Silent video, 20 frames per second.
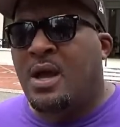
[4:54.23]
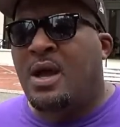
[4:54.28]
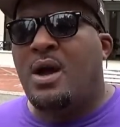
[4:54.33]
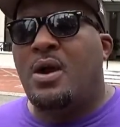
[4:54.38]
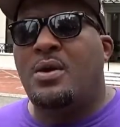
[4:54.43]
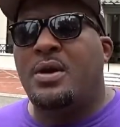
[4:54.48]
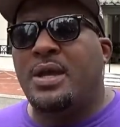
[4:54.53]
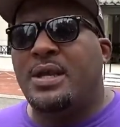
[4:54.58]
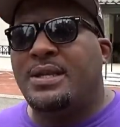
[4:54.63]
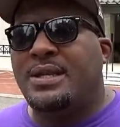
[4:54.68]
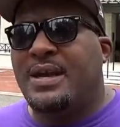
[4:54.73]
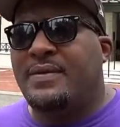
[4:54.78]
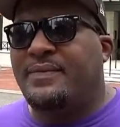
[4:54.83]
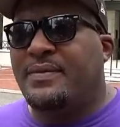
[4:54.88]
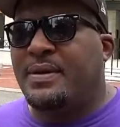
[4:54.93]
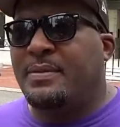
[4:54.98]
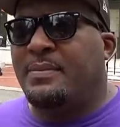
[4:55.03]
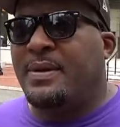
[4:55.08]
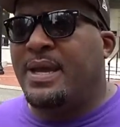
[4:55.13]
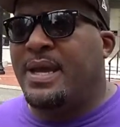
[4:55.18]
Oh yeah,
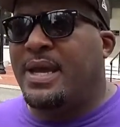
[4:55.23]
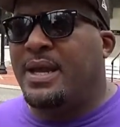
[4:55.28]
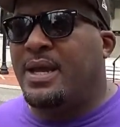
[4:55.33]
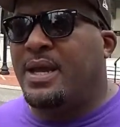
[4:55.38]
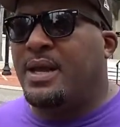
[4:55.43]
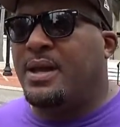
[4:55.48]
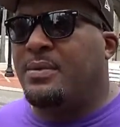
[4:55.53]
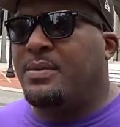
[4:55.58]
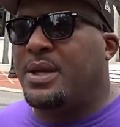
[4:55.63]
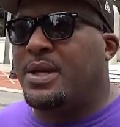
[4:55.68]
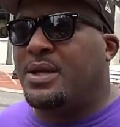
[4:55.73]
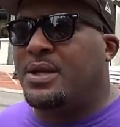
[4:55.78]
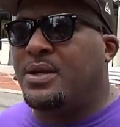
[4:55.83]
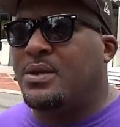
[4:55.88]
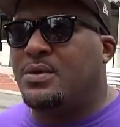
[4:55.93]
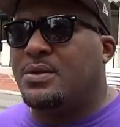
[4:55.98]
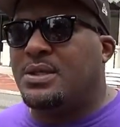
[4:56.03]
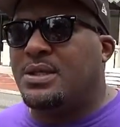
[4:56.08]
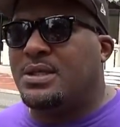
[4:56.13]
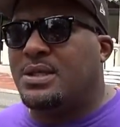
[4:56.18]
definitely, man. We can
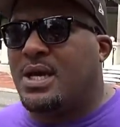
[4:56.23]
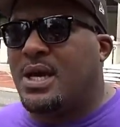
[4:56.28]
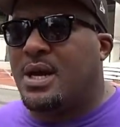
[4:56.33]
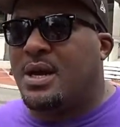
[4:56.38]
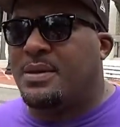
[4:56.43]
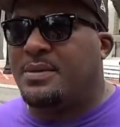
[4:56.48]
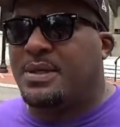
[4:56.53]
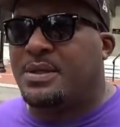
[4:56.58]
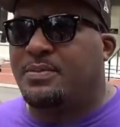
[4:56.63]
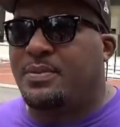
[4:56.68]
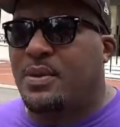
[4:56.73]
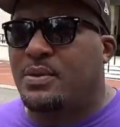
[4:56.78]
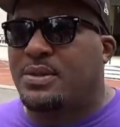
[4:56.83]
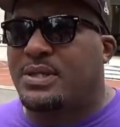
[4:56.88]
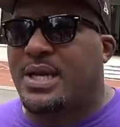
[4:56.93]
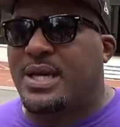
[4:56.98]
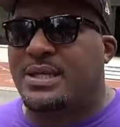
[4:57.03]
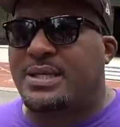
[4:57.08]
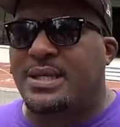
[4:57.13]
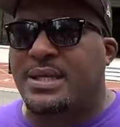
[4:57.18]
use this this
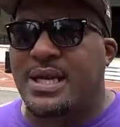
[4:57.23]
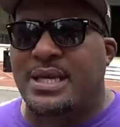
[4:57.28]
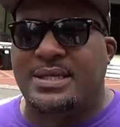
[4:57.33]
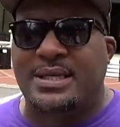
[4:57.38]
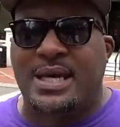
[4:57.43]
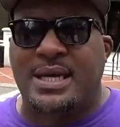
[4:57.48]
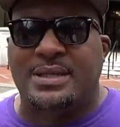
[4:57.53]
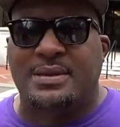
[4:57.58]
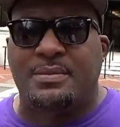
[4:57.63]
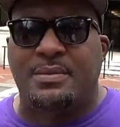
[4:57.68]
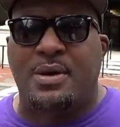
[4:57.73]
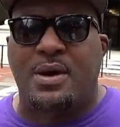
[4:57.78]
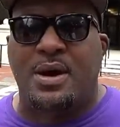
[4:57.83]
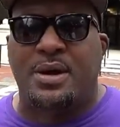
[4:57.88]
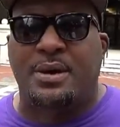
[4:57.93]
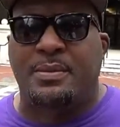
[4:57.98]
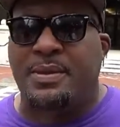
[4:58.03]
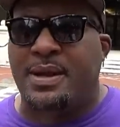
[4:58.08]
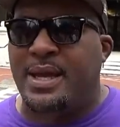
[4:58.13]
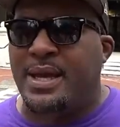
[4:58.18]
protesting as a
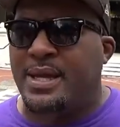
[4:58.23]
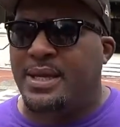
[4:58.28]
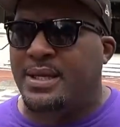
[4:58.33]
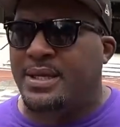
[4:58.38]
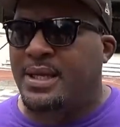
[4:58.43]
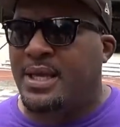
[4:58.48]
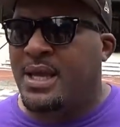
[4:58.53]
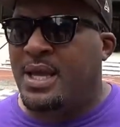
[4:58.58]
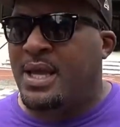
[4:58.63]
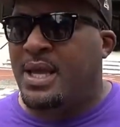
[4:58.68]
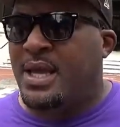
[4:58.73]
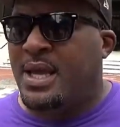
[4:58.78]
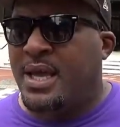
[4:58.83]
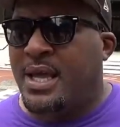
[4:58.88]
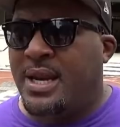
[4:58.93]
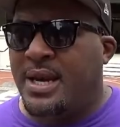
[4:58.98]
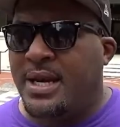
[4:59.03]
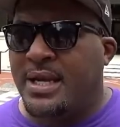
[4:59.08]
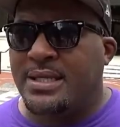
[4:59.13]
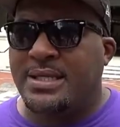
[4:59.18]
martyr, man, and
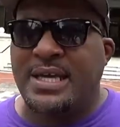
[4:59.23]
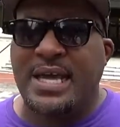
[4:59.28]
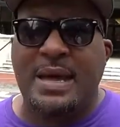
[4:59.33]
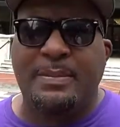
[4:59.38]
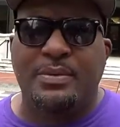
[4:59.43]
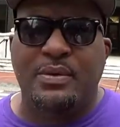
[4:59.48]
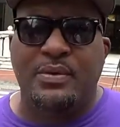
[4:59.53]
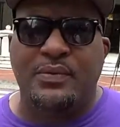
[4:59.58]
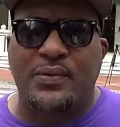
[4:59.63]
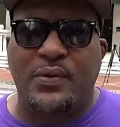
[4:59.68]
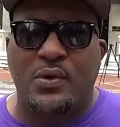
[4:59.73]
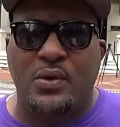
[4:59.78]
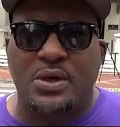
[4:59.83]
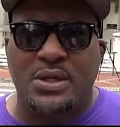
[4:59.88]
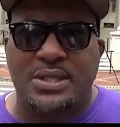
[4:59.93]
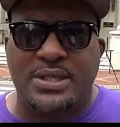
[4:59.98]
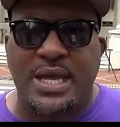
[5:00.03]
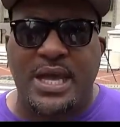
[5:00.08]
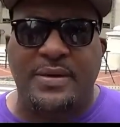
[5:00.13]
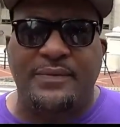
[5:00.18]
an example for to
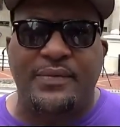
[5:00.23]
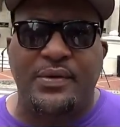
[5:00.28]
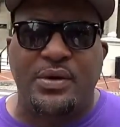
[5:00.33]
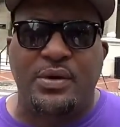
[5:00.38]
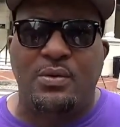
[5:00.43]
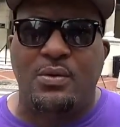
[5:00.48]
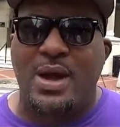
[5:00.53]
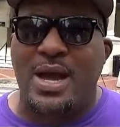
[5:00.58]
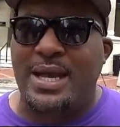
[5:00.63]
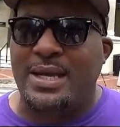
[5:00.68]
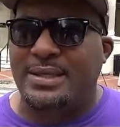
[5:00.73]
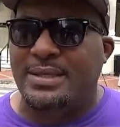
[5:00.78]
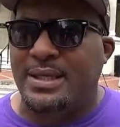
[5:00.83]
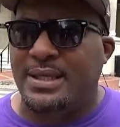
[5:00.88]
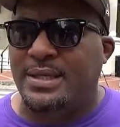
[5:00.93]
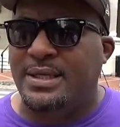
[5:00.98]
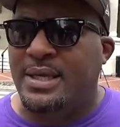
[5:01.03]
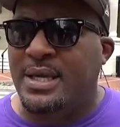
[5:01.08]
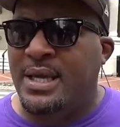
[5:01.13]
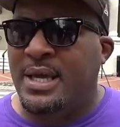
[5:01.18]
stand up for your rights
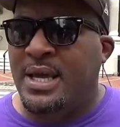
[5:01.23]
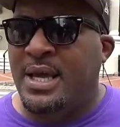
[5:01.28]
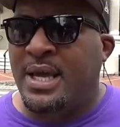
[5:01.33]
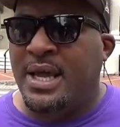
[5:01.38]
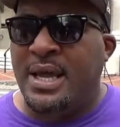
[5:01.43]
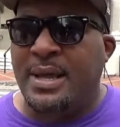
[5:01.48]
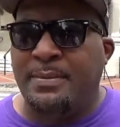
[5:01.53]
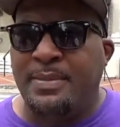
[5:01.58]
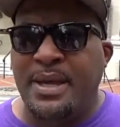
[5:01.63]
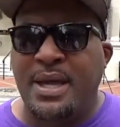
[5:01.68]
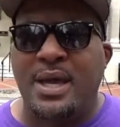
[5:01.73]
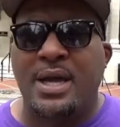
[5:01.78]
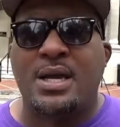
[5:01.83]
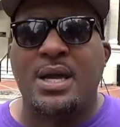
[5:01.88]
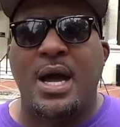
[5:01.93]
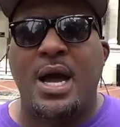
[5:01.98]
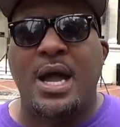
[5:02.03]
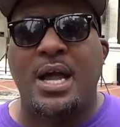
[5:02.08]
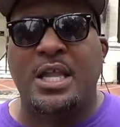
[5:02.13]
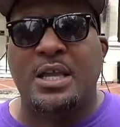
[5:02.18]
and be
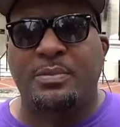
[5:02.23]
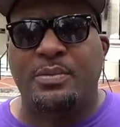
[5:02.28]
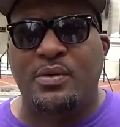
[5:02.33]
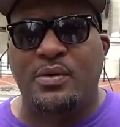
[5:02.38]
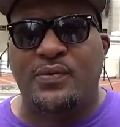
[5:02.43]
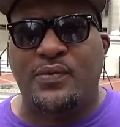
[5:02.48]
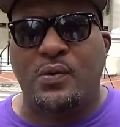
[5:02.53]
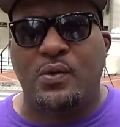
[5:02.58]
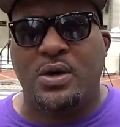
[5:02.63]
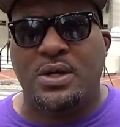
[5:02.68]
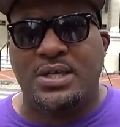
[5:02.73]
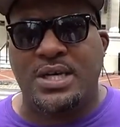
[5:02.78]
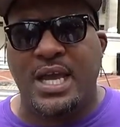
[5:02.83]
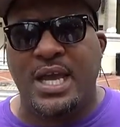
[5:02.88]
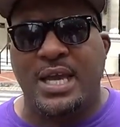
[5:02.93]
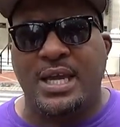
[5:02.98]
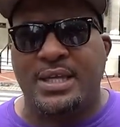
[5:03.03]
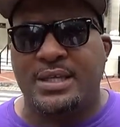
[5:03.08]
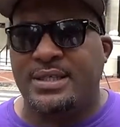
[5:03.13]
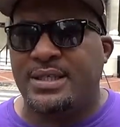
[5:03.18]
uncomfortable for a
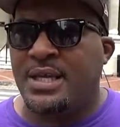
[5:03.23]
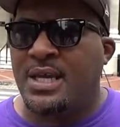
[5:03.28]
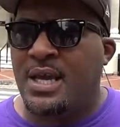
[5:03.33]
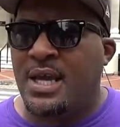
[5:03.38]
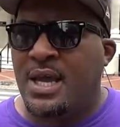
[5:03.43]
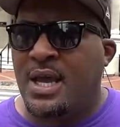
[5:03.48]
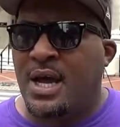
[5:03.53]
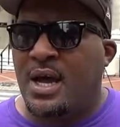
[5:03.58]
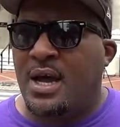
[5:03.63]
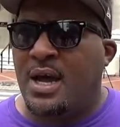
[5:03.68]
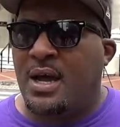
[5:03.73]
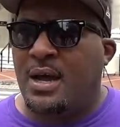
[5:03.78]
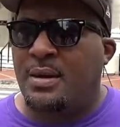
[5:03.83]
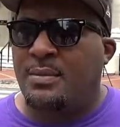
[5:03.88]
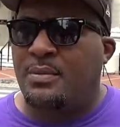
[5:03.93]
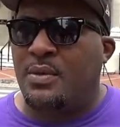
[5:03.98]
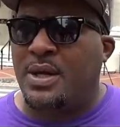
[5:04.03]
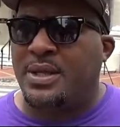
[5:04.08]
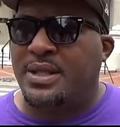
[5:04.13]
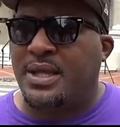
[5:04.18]
change. One